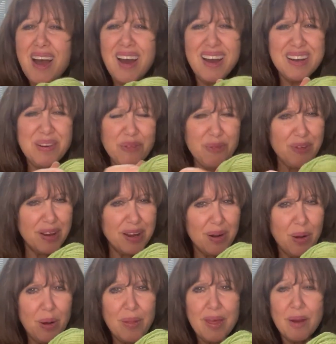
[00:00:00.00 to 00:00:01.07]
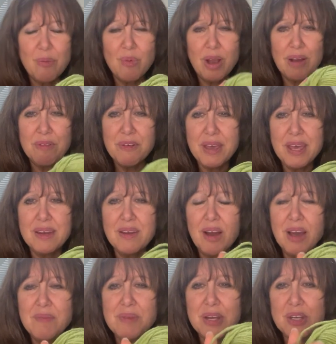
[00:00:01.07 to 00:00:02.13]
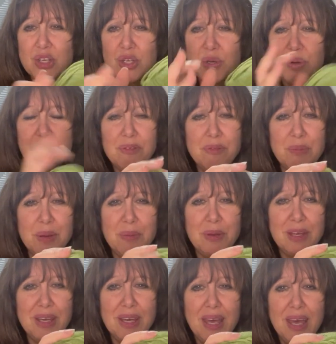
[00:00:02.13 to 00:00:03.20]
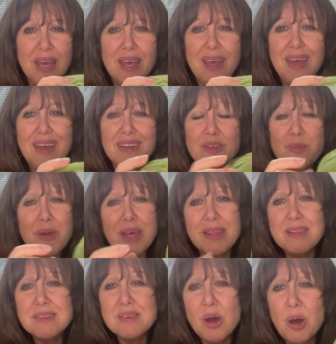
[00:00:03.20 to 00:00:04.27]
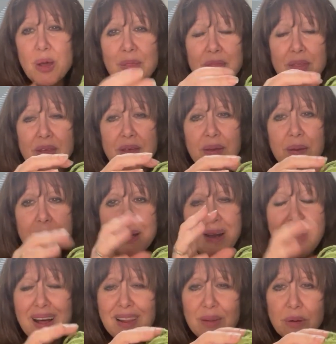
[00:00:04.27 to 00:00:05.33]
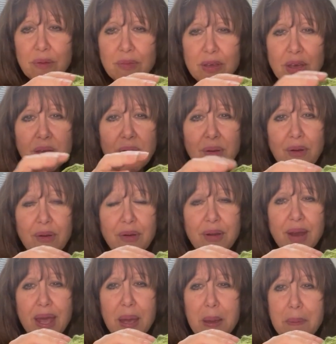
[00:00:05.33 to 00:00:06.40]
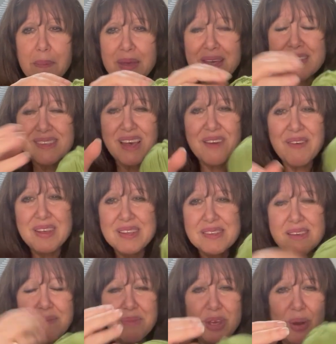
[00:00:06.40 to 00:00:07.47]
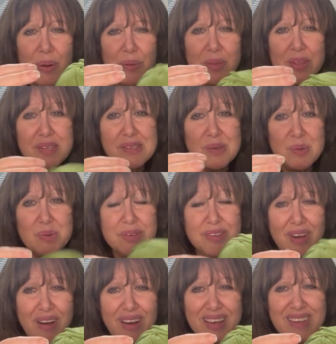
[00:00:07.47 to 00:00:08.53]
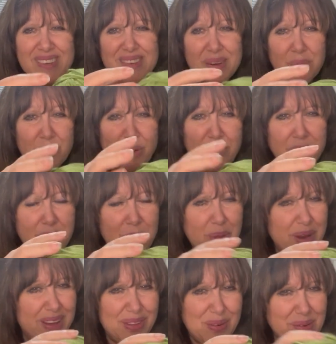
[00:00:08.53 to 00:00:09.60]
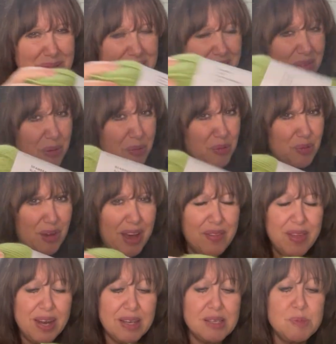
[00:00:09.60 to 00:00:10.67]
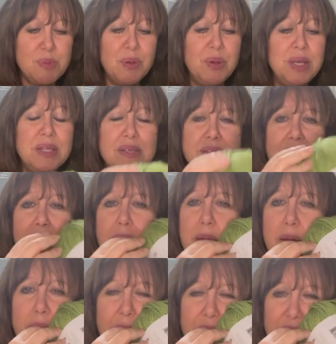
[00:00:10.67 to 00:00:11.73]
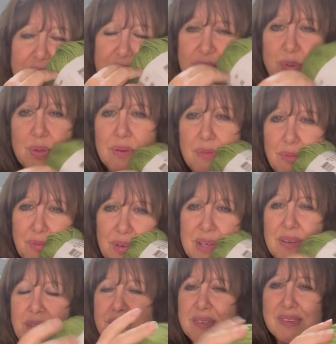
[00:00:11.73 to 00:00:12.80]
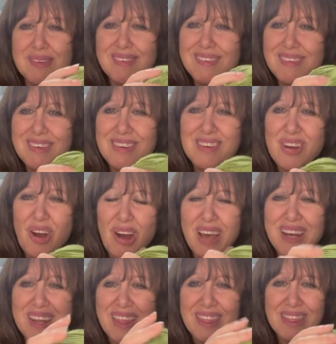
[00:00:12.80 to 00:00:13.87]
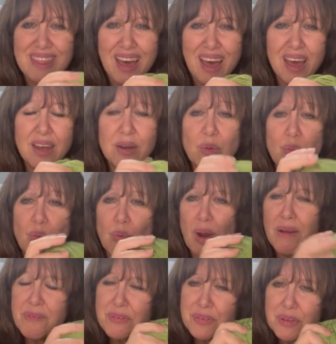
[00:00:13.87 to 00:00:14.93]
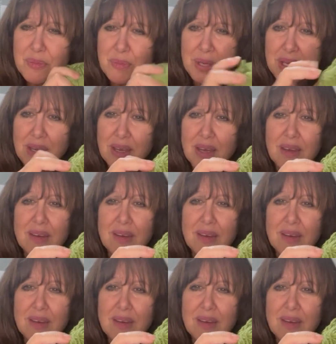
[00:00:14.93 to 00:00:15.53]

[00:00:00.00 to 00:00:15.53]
I don't find it all that rough, and I'm not sure if maybe It depends on the color of the yarn, because I've had some yarn that certain dyes are rougher than others. I don't know if you've had that experience, but this one feels not that rough to me.